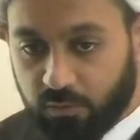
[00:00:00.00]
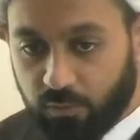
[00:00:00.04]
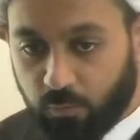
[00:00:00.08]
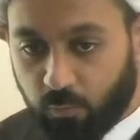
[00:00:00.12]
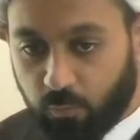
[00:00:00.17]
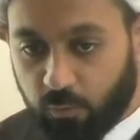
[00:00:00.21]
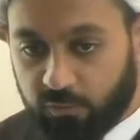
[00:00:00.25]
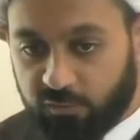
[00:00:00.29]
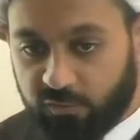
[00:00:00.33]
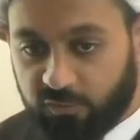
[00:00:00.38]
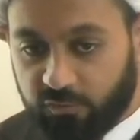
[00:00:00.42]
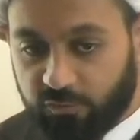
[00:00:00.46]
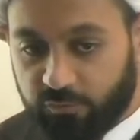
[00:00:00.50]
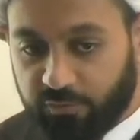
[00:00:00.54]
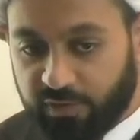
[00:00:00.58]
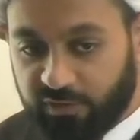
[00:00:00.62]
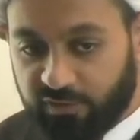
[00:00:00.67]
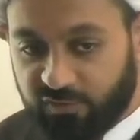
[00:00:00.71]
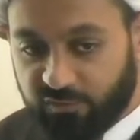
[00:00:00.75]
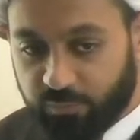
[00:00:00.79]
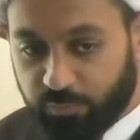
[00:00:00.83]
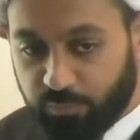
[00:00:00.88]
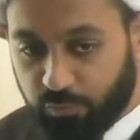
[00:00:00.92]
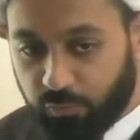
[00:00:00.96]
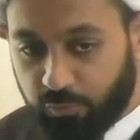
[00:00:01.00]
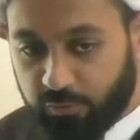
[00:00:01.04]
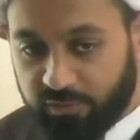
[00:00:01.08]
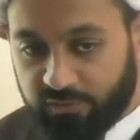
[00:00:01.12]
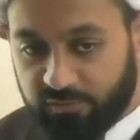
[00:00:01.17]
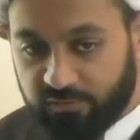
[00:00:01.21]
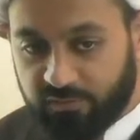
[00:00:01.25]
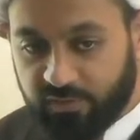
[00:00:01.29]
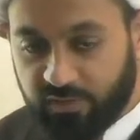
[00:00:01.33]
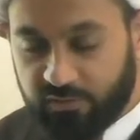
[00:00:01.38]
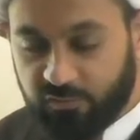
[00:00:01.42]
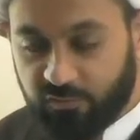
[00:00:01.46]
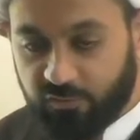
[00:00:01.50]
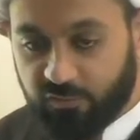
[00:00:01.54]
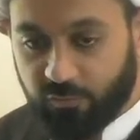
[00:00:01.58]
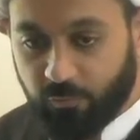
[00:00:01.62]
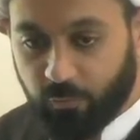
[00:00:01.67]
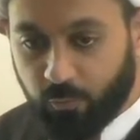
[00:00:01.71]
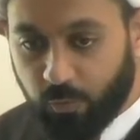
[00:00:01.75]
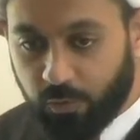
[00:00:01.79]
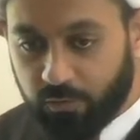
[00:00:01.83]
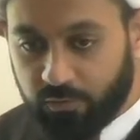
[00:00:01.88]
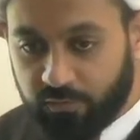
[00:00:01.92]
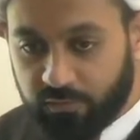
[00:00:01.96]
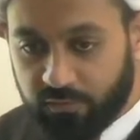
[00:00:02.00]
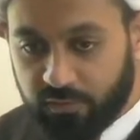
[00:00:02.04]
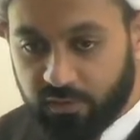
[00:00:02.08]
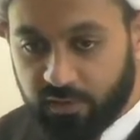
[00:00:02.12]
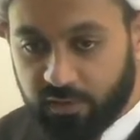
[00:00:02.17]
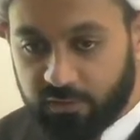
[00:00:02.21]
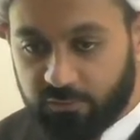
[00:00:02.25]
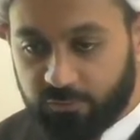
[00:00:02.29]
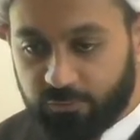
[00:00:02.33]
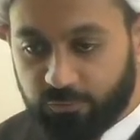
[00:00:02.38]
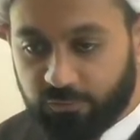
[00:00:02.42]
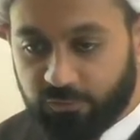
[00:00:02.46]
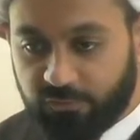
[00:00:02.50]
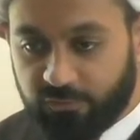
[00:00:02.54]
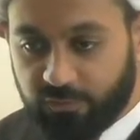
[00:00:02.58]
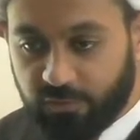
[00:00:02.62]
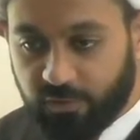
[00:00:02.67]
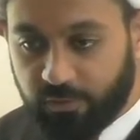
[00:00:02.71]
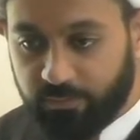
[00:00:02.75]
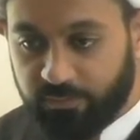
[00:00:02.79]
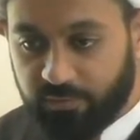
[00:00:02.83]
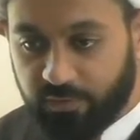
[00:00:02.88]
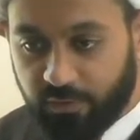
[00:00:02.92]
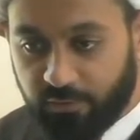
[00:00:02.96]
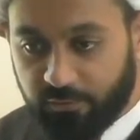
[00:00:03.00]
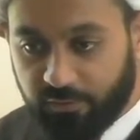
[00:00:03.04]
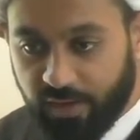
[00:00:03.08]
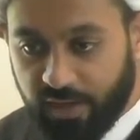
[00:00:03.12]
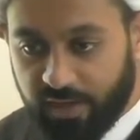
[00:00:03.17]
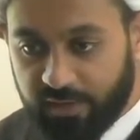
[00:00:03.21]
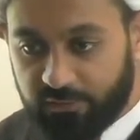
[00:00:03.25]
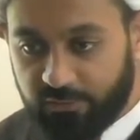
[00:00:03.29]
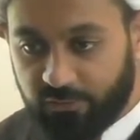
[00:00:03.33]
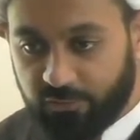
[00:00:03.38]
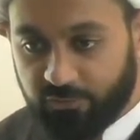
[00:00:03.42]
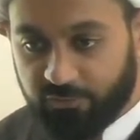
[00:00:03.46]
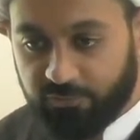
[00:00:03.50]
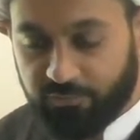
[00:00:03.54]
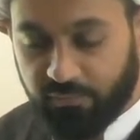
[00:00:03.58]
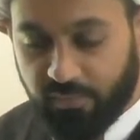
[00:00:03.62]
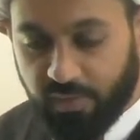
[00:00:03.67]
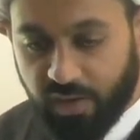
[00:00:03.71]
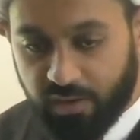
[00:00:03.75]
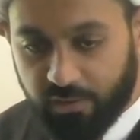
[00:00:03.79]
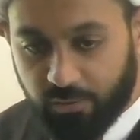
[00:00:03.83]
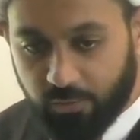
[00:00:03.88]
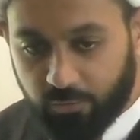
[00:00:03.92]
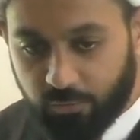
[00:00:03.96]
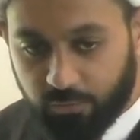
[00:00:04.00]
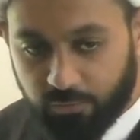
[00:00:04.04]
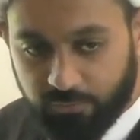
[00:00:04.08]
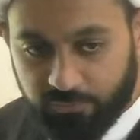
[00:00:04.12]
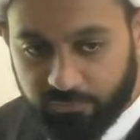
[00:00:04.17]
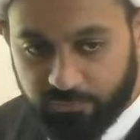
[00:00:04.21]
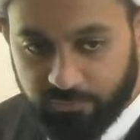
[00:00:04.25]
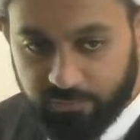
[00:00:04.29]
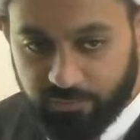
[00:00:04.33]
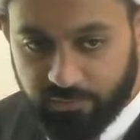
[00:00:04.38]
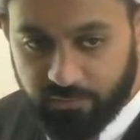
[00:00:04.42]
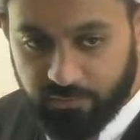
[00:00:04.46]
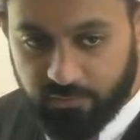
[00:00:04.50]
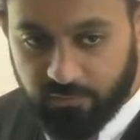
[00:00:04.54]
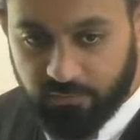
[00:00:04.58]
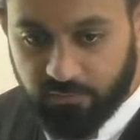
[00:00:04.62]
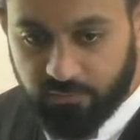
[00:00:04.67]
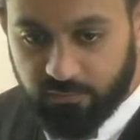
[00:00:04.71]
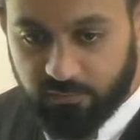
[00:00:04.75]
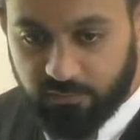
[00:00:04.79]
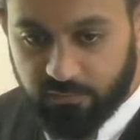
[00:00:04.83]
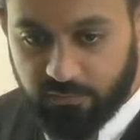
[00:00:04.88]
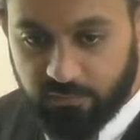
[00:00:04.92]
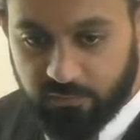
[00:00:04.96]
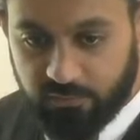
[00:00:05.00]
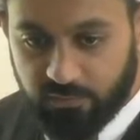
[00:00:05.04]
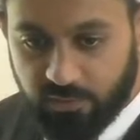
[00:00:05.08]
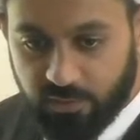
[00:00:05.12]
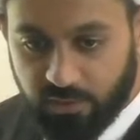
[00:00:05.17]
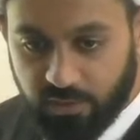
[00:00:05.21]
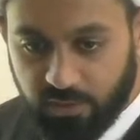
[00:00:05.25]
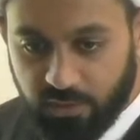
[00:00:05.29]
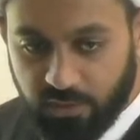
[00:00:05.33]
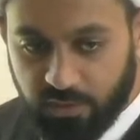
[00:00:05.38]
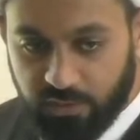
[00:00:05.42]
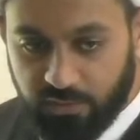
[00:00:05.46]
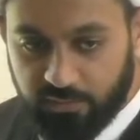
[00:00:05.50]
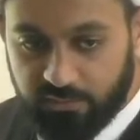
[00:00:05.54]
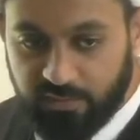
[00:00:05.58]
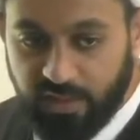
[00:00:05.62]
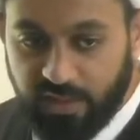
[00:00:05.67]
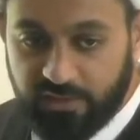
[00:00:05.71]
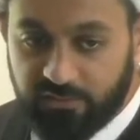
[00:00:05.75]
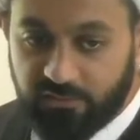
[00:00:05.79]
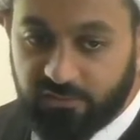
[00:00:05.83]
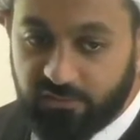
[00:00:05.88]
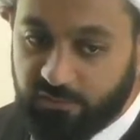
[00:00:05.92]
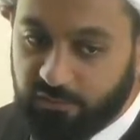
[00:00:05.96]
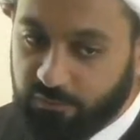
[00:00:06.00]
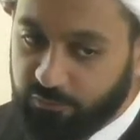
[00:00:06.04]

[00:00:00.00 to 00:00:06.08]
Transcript: was to exploit and squander and usurp the rights of my orphans? That is the